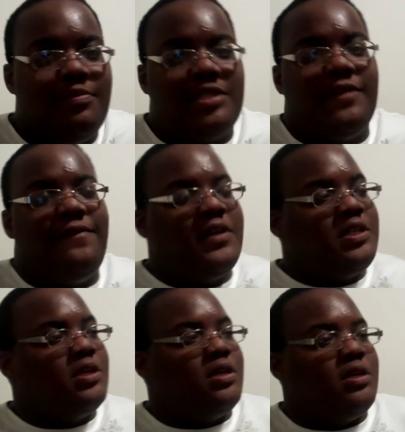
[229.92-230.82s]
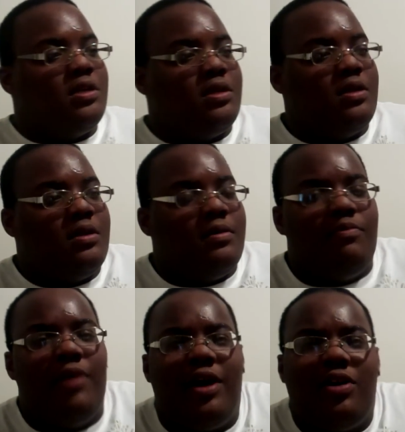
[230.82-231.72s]
Mr. Fisher.
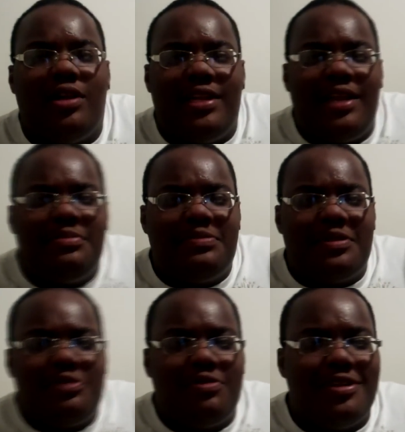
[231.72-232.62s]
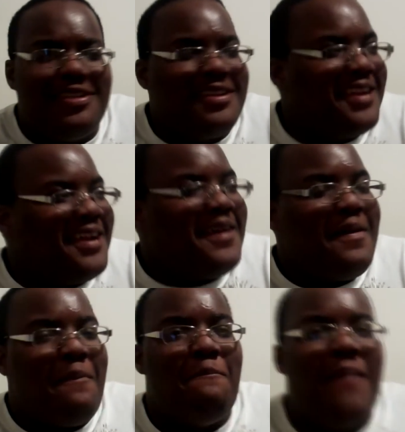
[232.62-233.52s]
Wait, I got the names mixed up, didn't I?
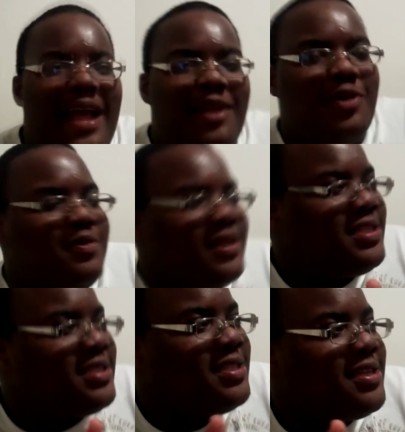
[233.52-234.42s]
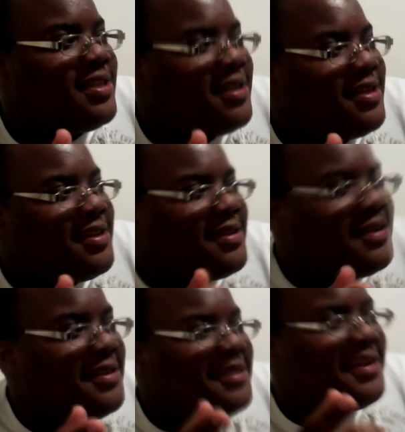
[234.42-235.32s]
Matt Lewis
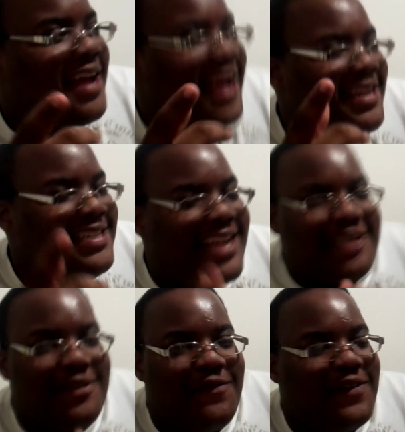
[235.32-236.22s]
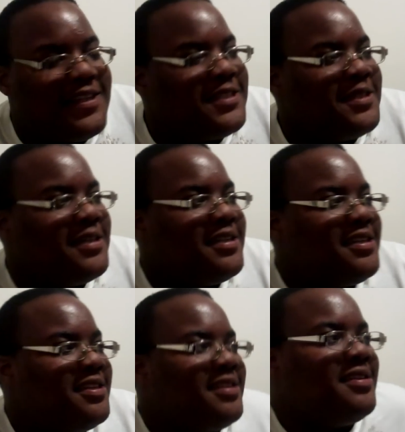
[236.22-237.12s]
and Daniel Fisher.
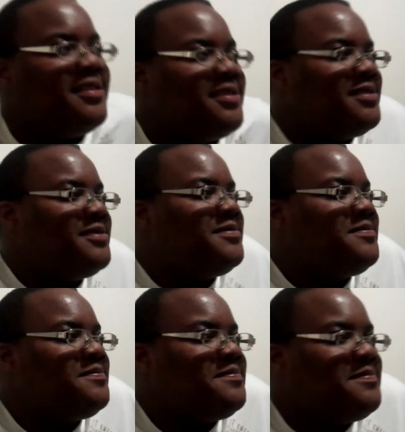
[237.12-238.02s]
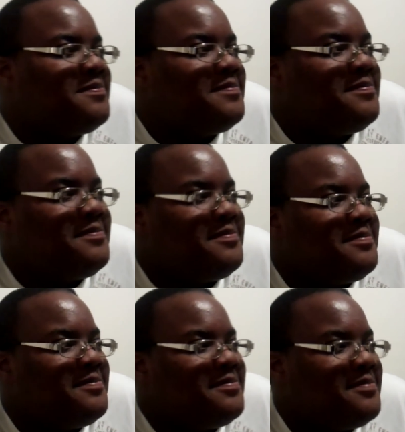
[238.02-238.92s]
How about,
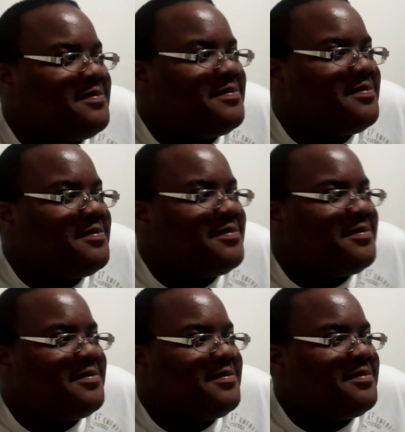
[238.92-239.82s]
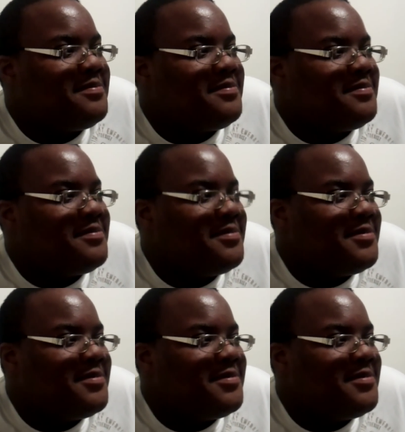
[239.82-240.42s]
what? Matt Lewis? You mean Lewis Alley?